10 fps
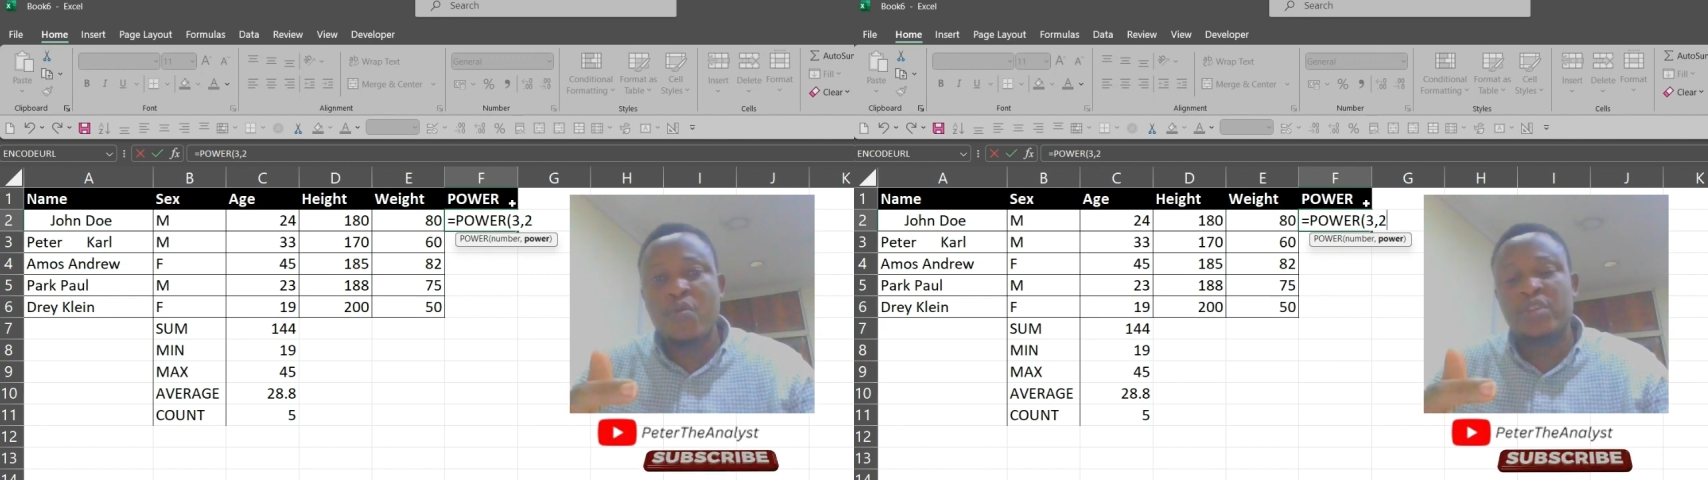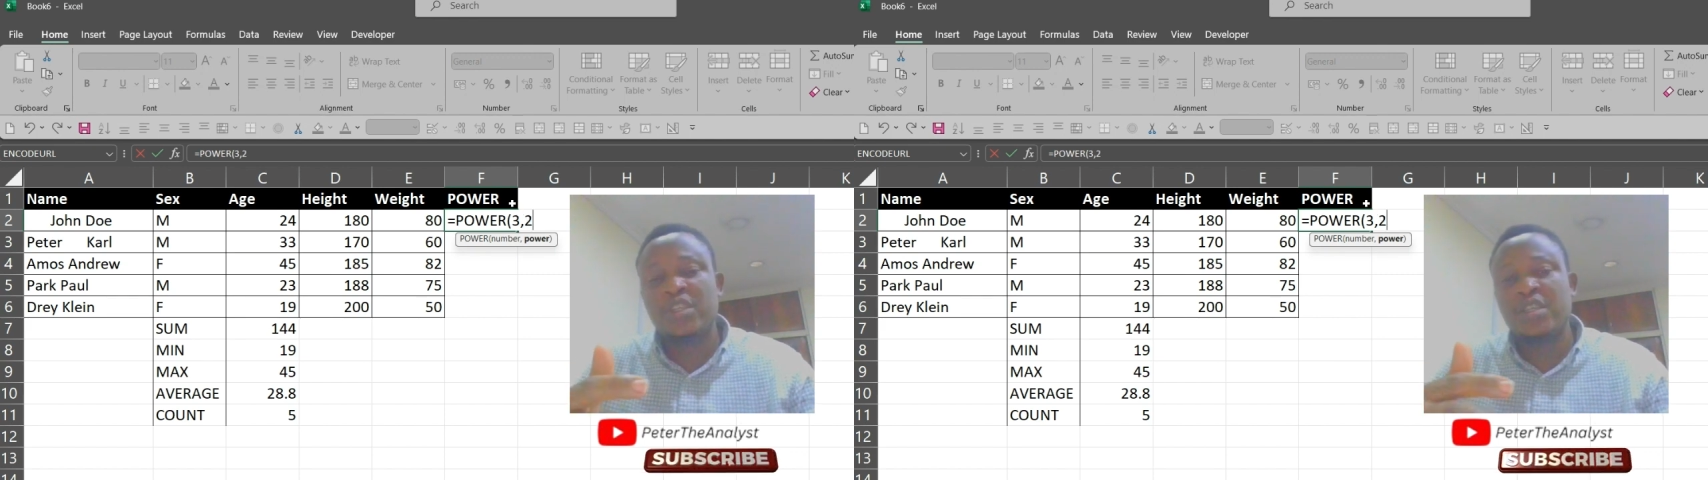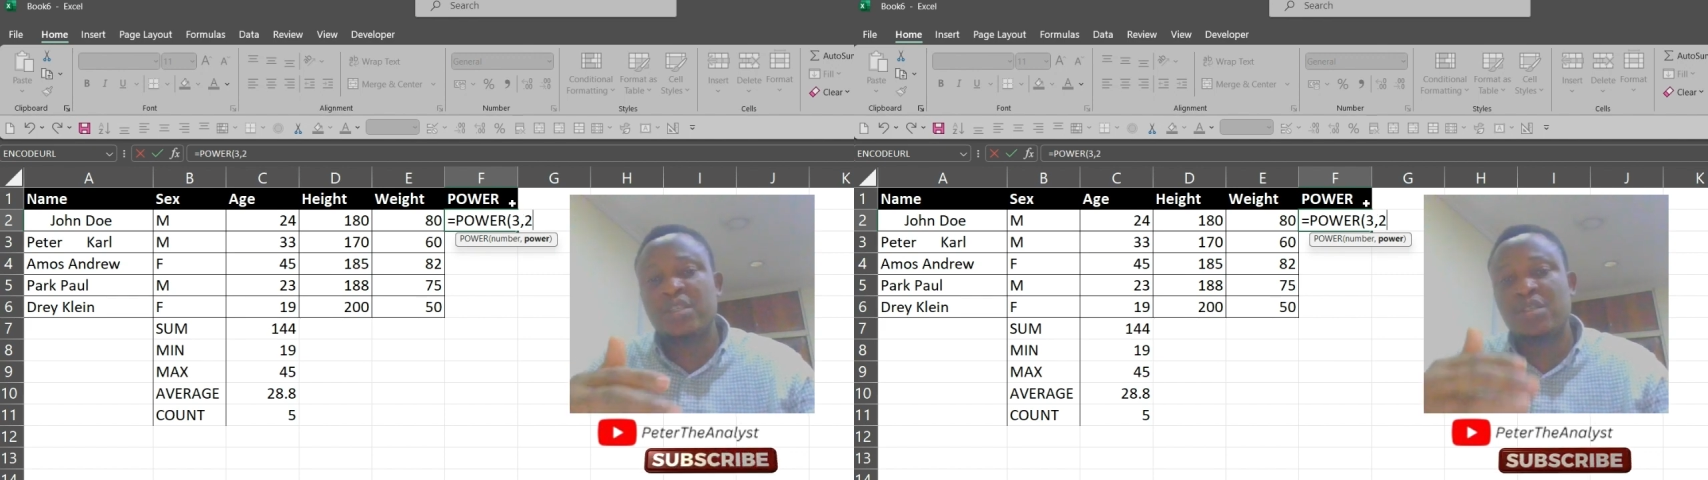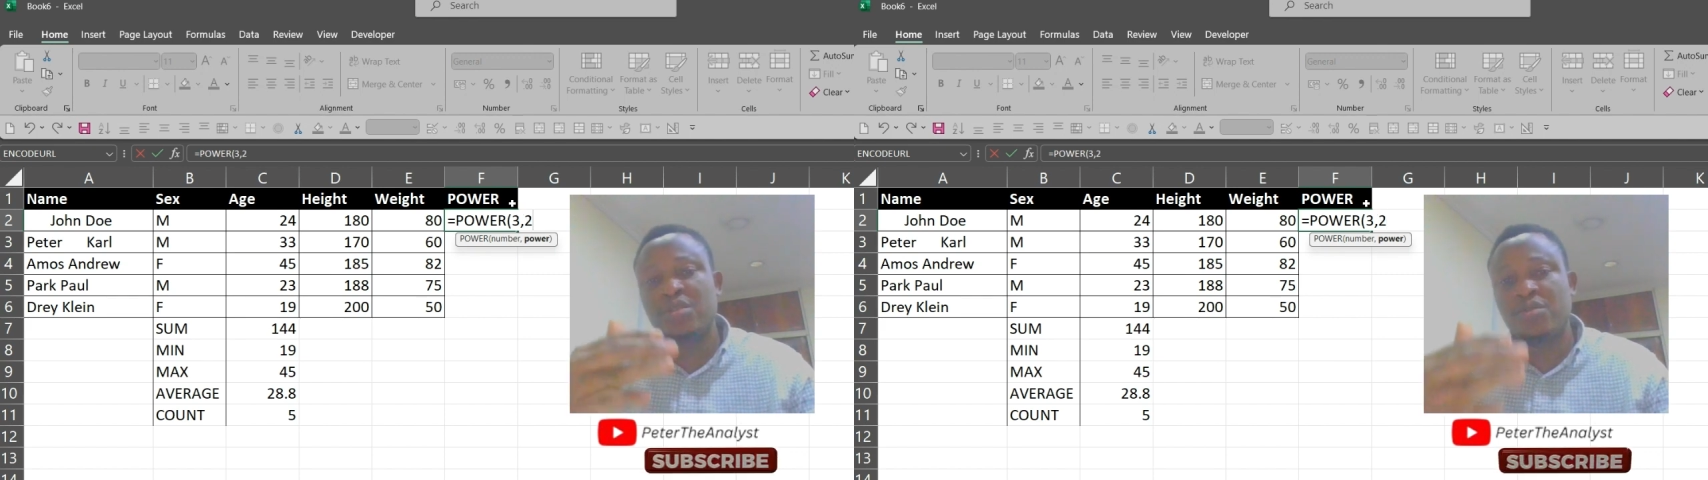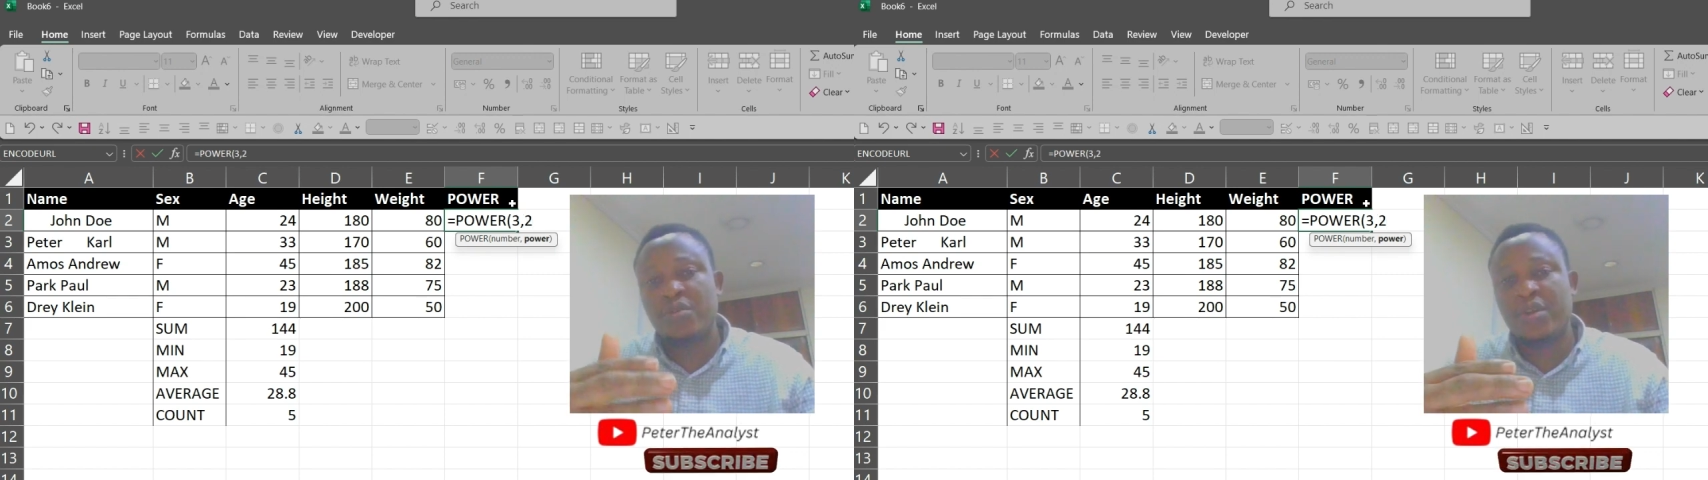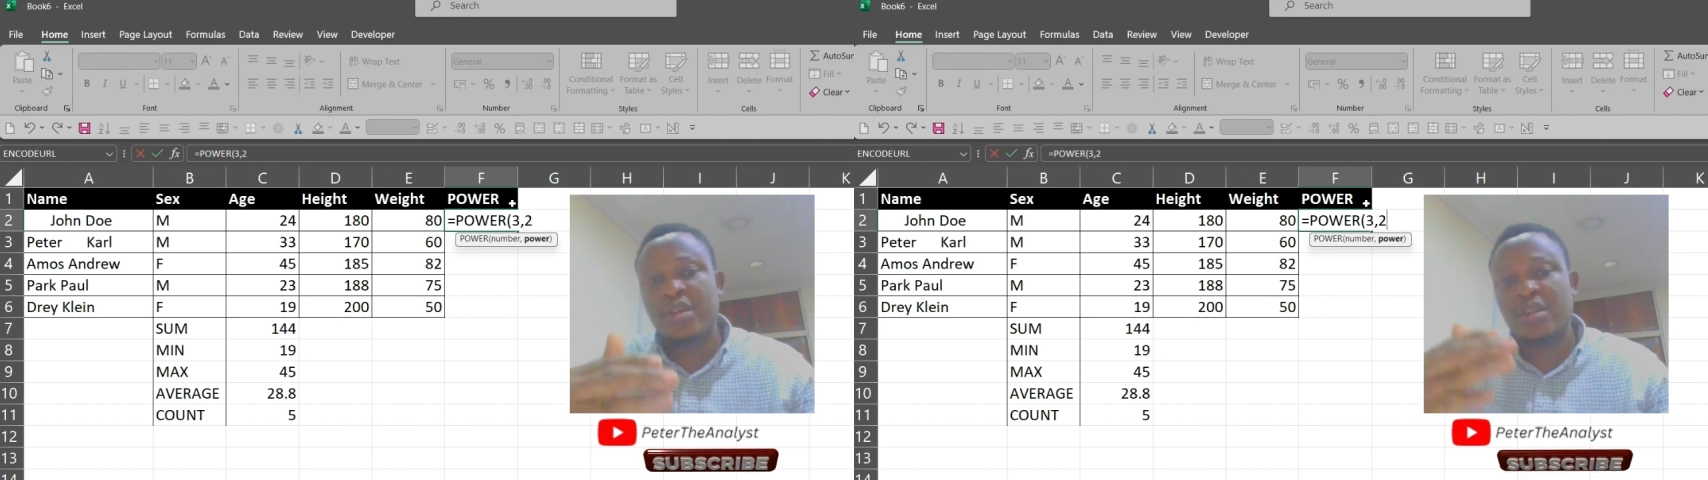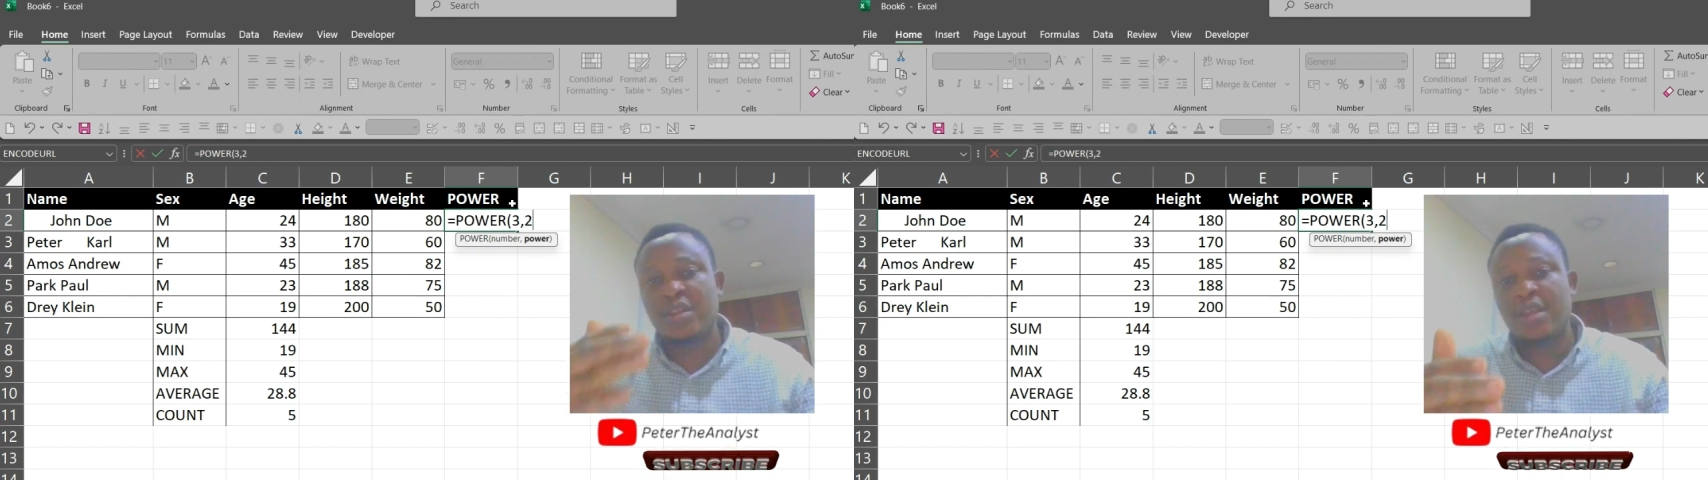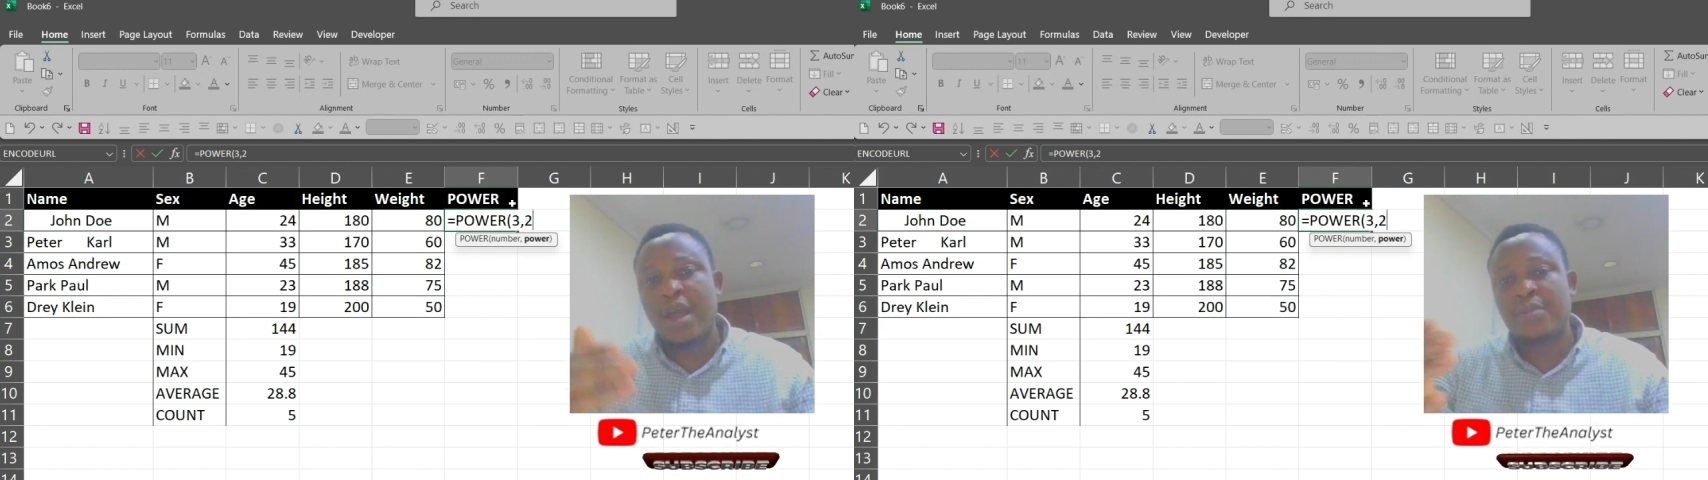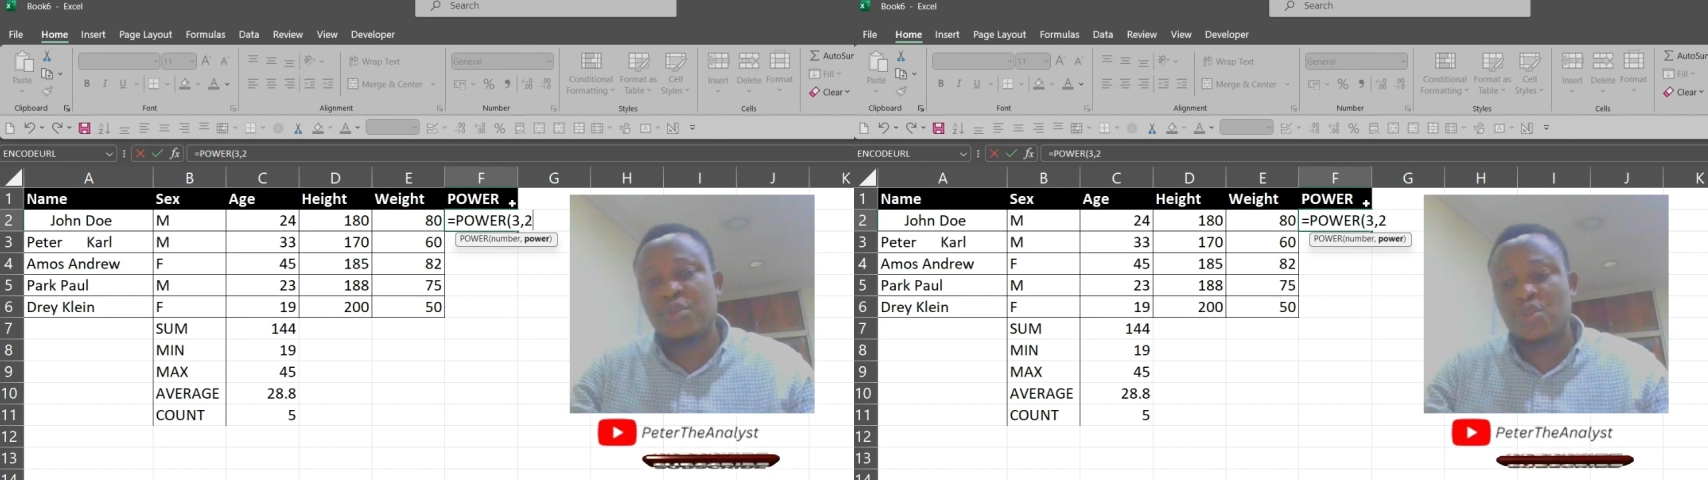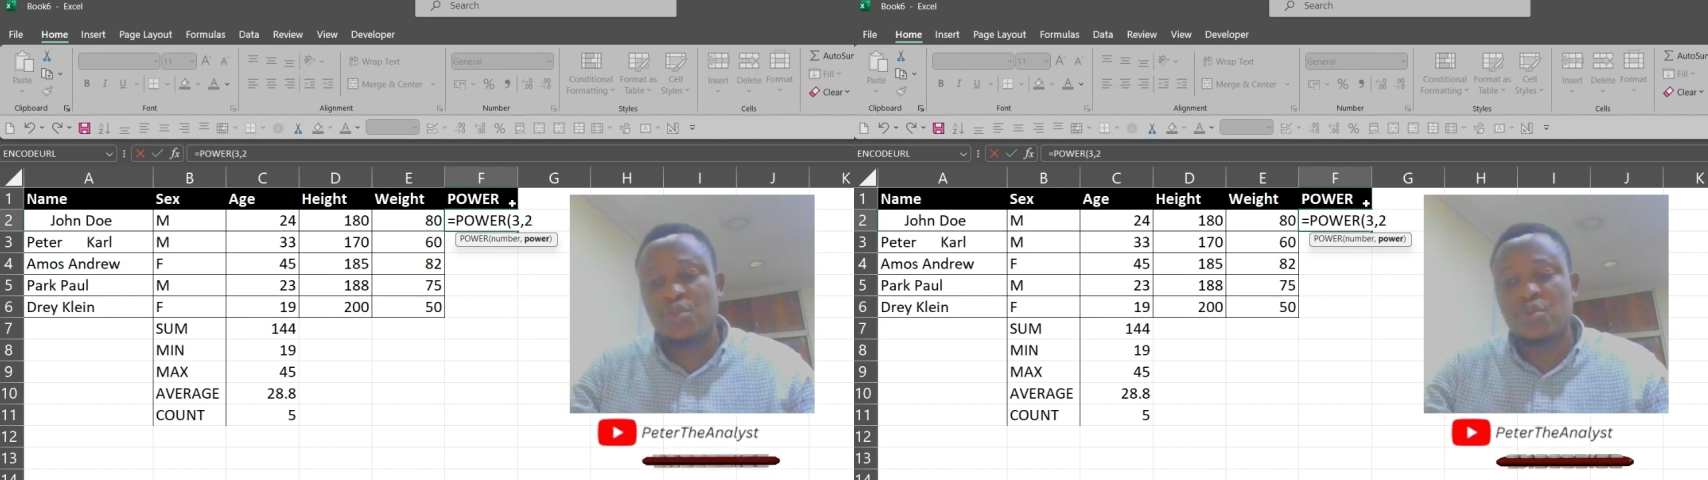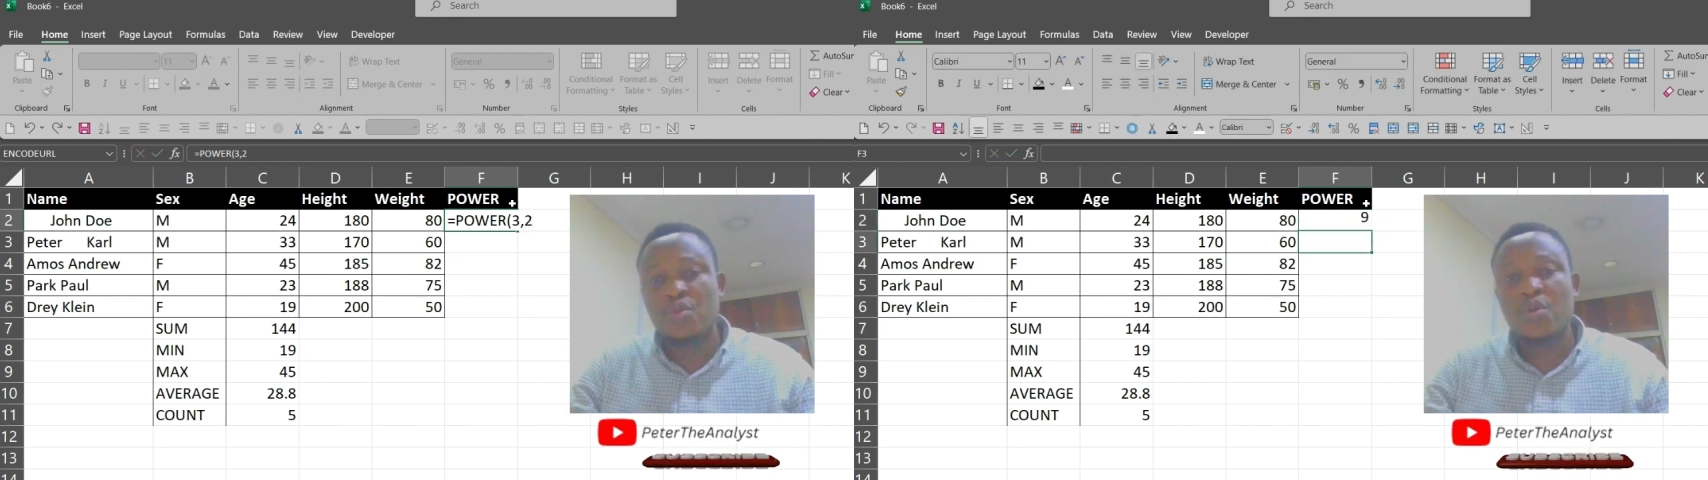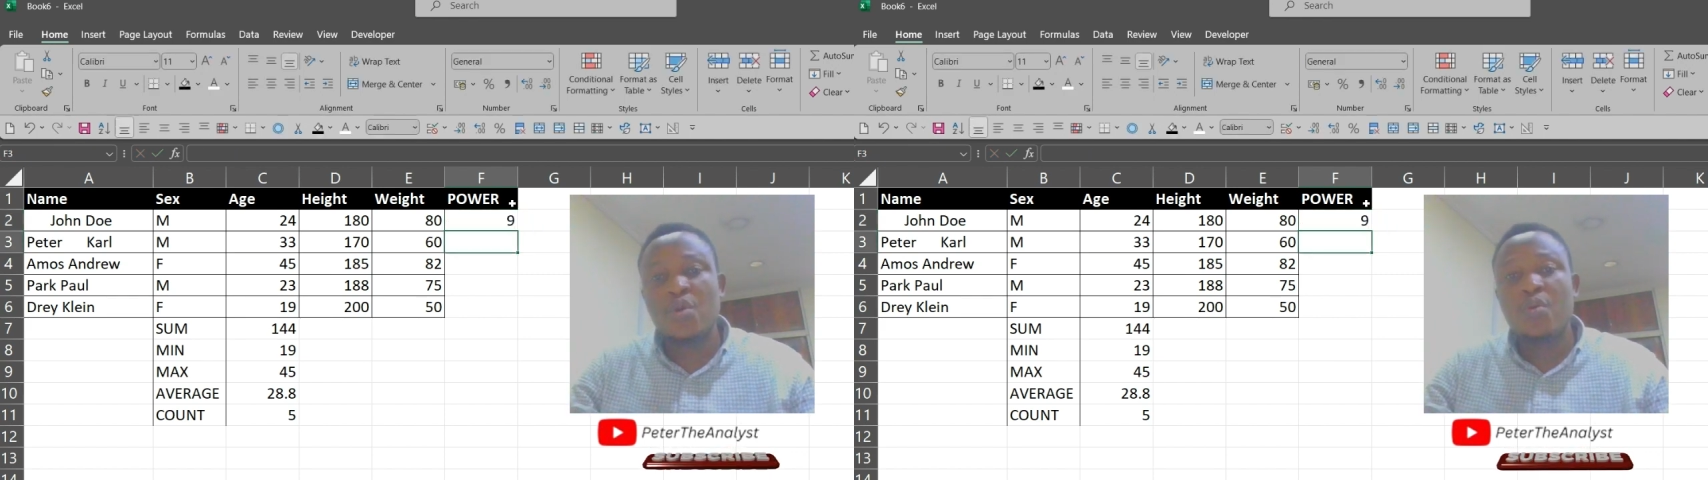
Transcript: which is 3 times 2.